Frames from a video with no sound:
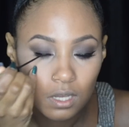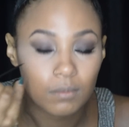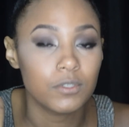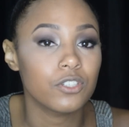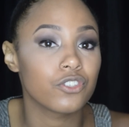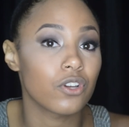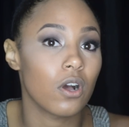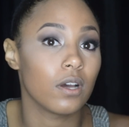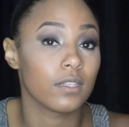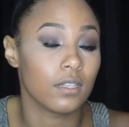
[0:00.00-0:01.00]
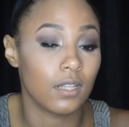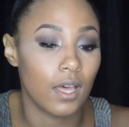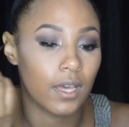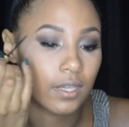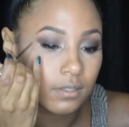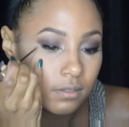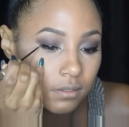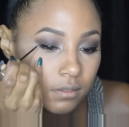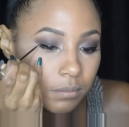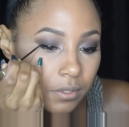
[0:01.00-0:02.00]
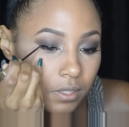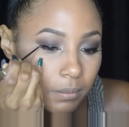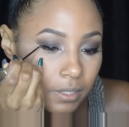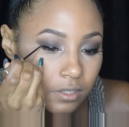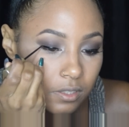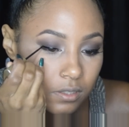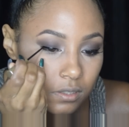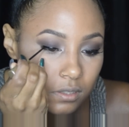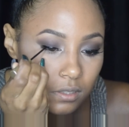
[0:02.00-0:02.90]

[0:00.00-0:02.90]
I'm just drawing the line, pretty much.